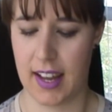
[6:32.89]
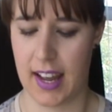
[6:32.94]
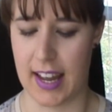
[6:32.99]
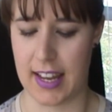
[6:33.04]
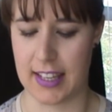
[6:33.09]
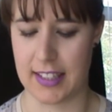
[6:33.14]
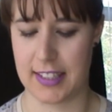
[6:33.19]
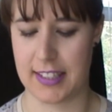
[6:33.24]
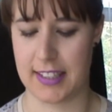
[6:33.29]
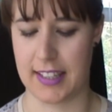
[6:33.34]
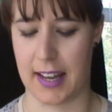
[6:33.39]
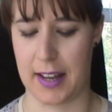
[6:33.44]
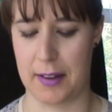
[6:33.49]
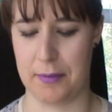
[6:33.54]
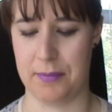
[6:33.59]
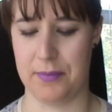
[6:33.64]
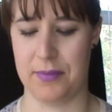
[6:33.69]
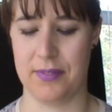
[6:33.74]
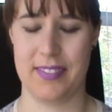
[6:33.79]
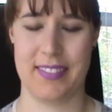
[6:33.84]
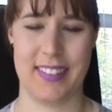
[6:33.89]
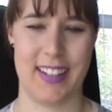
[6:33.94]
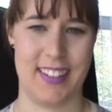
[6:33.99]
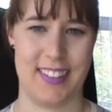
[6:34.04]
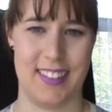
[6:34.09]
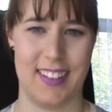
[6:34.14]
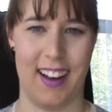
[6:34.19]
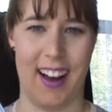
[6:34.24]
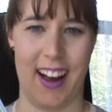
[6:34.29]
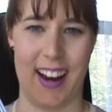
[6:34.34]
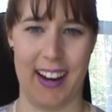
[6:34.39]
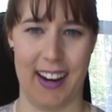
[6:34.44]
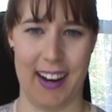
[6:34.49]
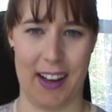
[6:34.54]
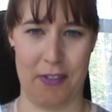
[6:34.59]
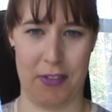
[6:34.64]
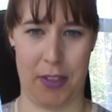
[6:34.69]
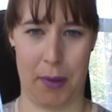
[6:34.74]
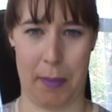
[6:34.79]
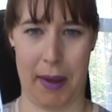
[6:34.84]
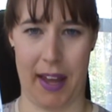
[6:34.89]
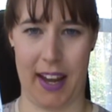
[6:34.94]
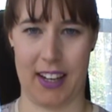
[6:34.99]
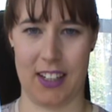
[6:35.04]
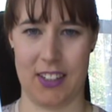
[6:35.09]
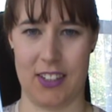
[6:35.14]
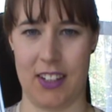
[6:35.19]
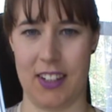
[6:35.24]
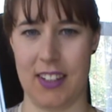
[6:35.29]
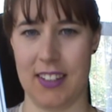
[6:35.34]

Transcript: I love the packaging.